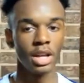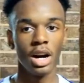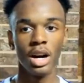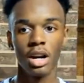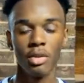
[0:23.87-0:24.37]

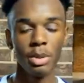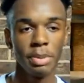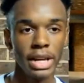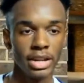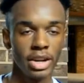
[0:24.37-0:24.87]
Uh, we
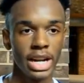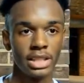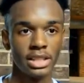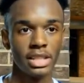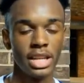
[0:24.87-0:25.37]
played great as
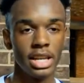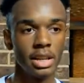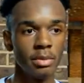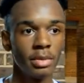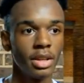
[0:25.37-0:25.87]
a
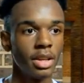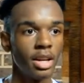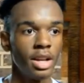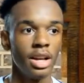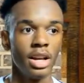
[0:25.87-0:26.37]
team.
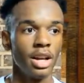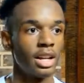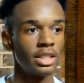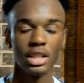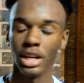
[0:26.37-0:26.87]

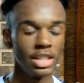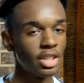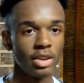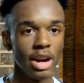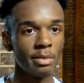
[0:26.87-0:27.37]
Couldn't do
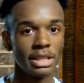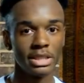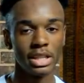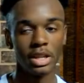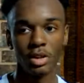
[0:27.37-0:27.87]
it without my
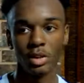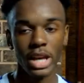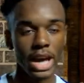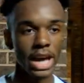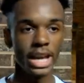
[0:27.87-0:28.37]
team. We
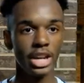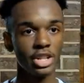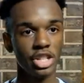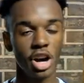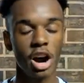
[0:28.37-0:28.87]
had
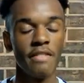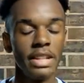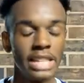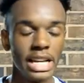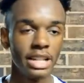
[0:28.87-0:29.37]
energy on
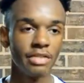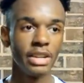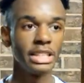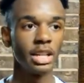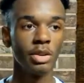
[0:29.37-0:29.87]
offense and
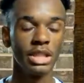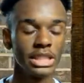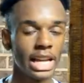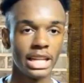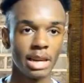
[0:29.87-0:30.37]
defense, so we just
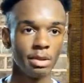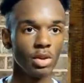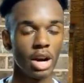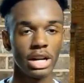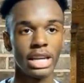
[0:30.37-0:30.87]
had to keep it
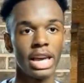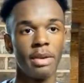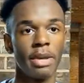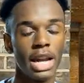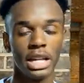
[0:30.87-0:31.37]
throughout the game
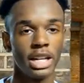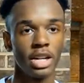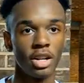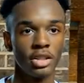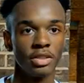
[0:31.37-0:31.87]
and not let go.